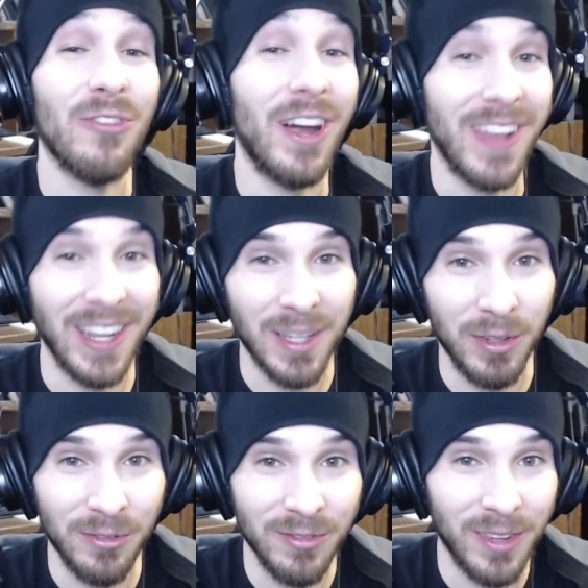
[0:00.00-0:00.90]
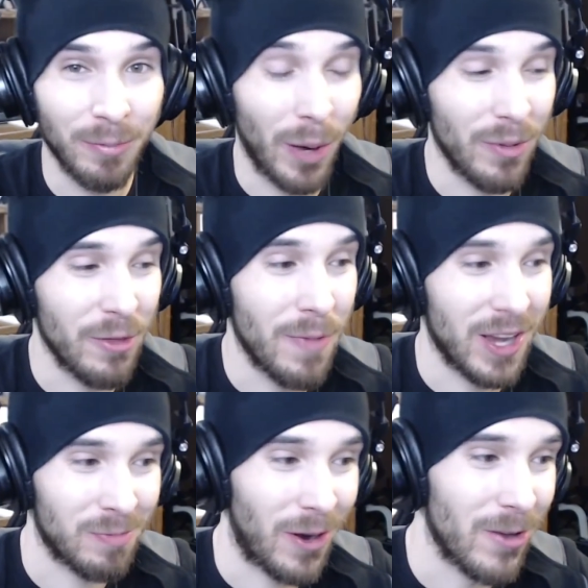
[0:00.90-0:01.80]
I find that to be the, probably the
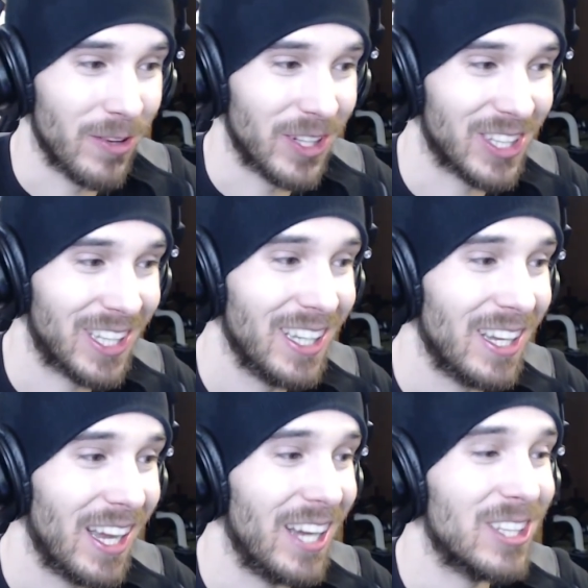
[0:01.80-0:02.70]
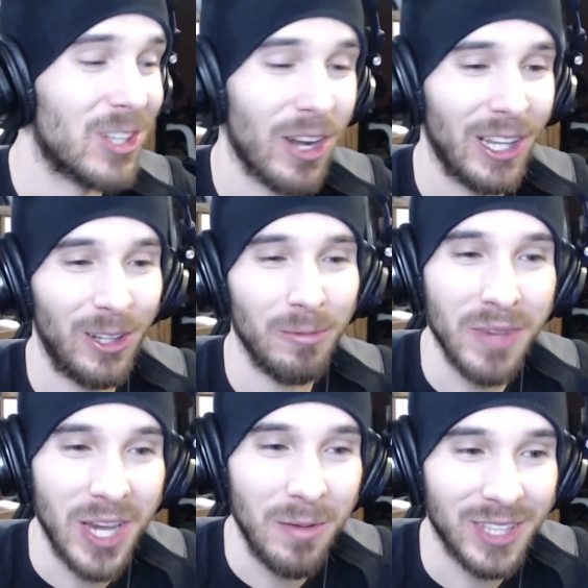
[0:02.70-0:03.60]
best part of it. Just inserting little
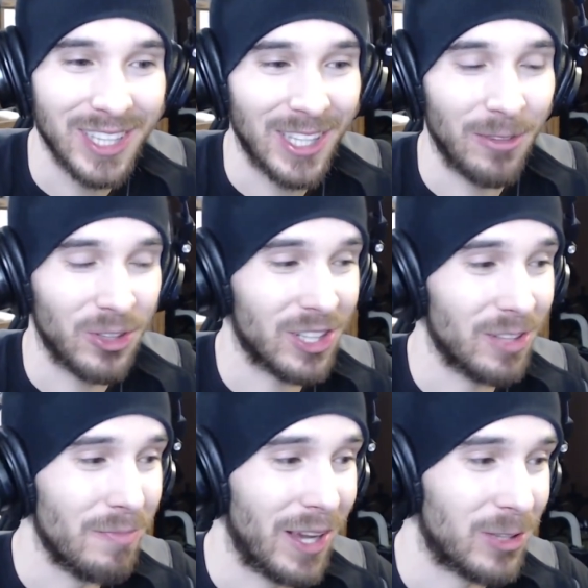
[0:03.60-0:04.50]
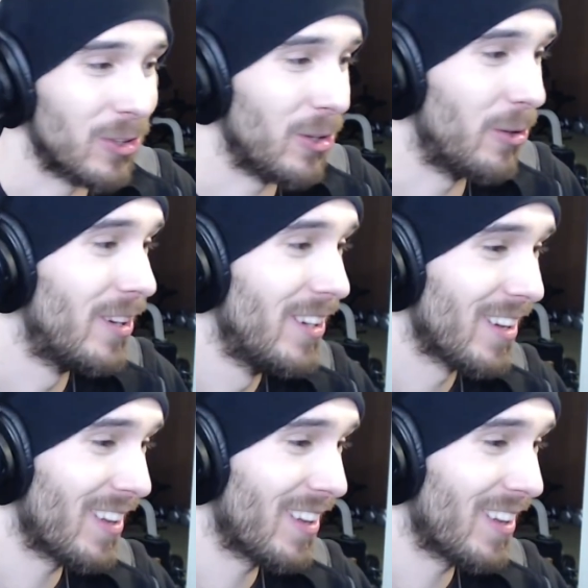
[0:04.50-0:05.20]
memes and stuff just to mess with you.